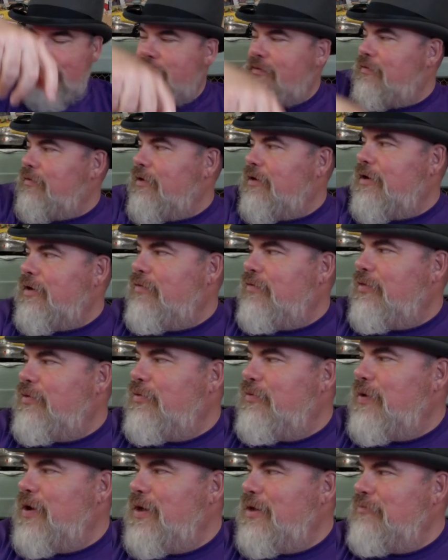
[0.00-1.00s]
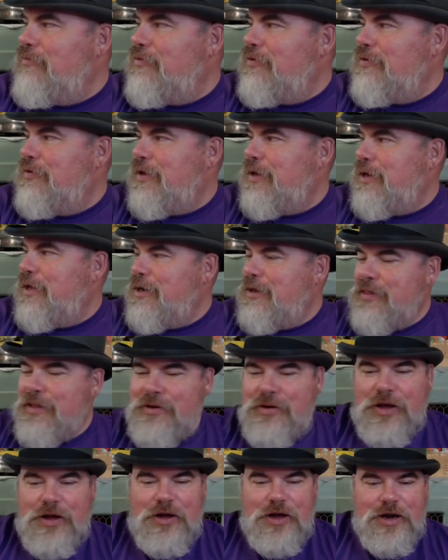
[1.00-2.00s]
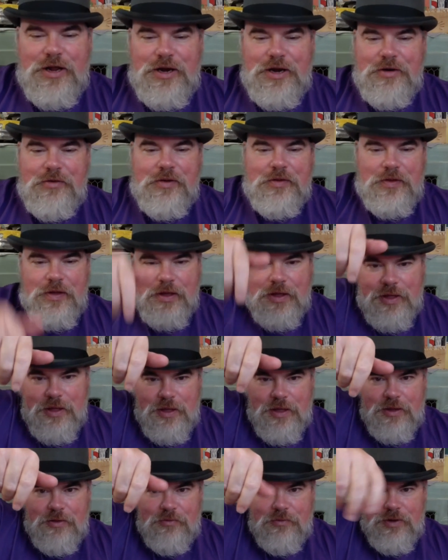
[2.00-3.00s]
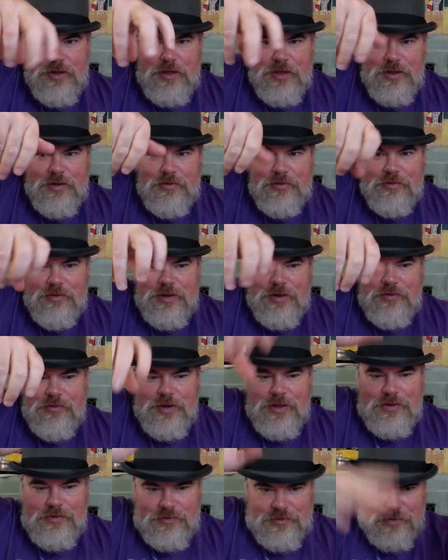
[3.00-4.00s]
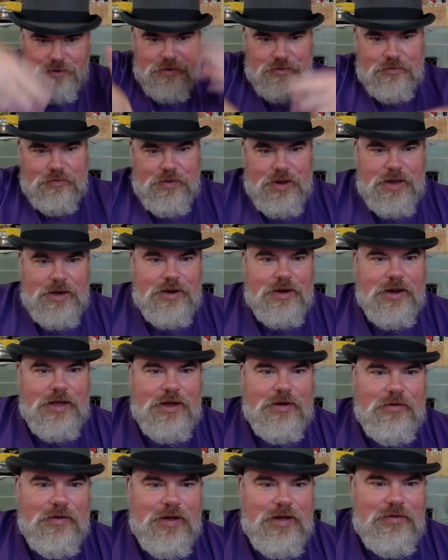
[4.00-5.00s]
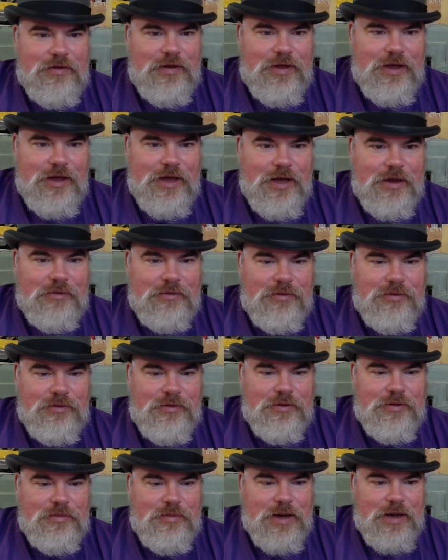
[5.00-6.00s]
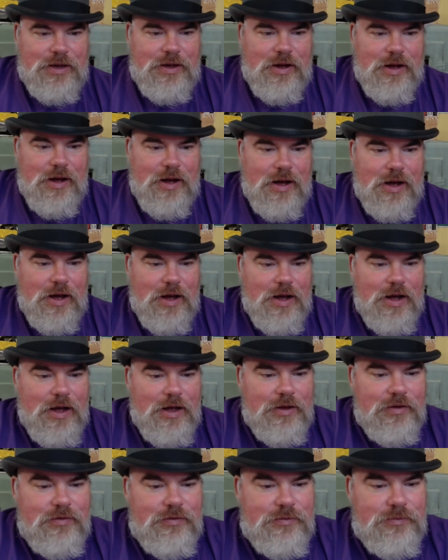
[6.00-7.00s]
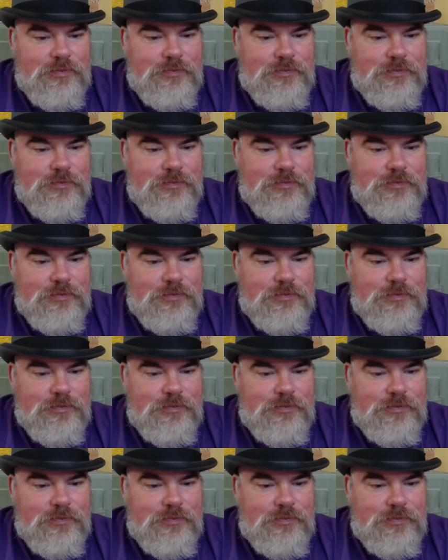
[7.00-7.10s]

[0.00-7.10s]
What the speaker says: shut off the rain for a second, and then I got in, and it was, wee, starts raining like crazy again. Oh my gosh.